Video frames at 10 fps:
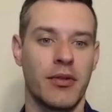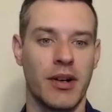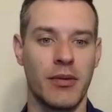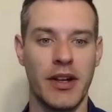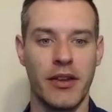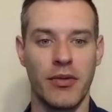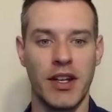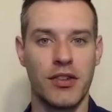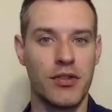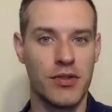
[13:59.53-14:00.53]
or whether
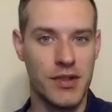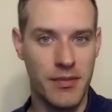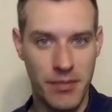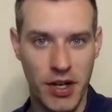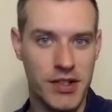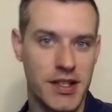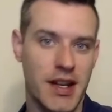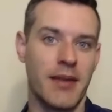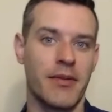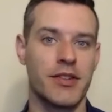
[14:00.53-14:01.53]
we choose person
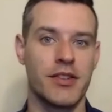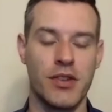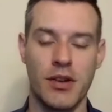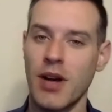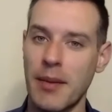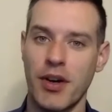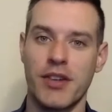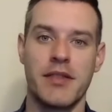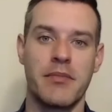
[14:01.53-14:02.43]
A versus person